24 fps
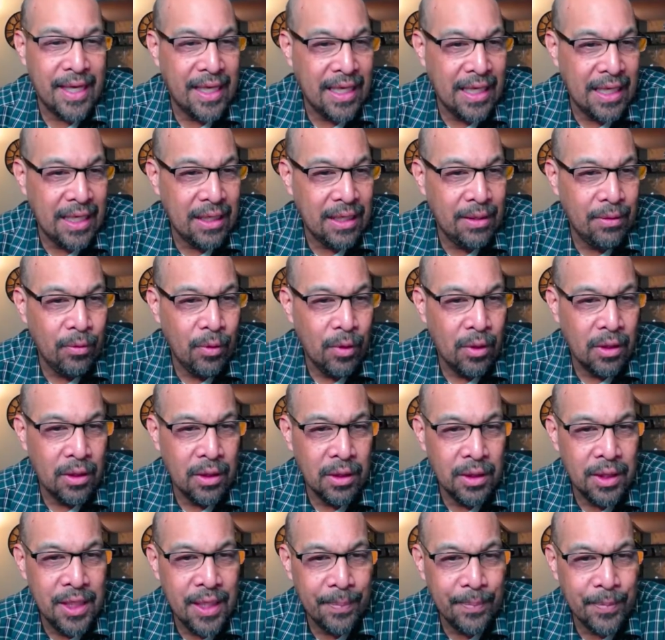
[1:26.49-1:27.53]
he
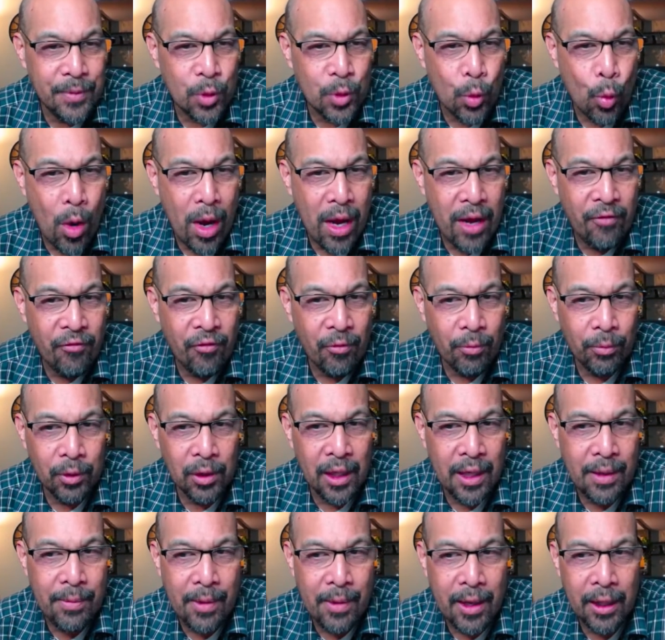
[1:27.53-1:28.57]
dipped away from
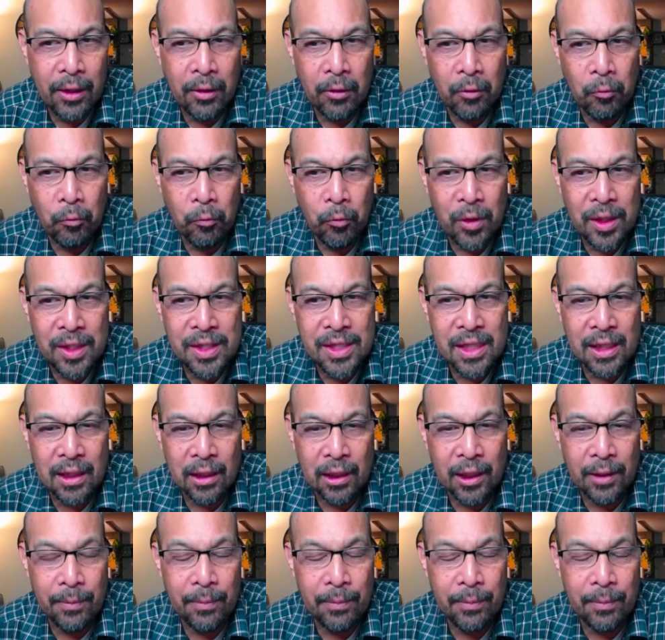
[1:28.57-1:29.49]
playmaker recently,